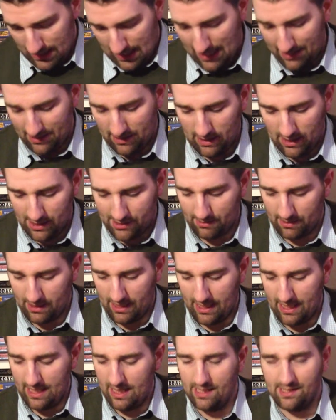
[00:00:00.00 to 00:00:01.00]
And the last one
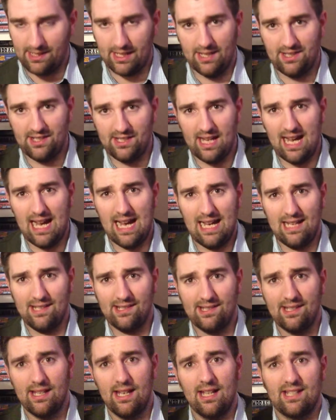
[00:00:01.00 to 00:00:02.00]
is a
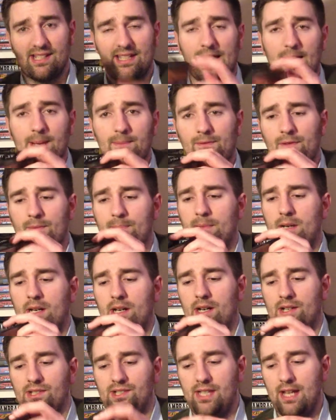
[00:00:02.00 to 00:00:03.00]
Taz Escape from
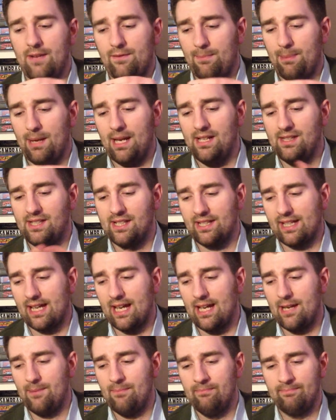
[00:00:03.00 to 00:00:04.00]
Mars. Never played this
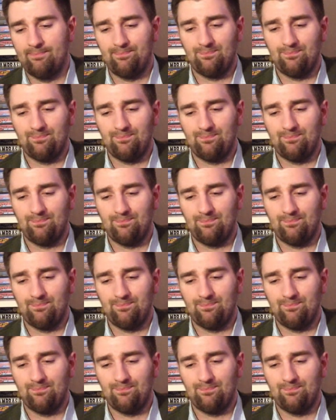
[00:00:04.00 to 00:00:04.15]
game.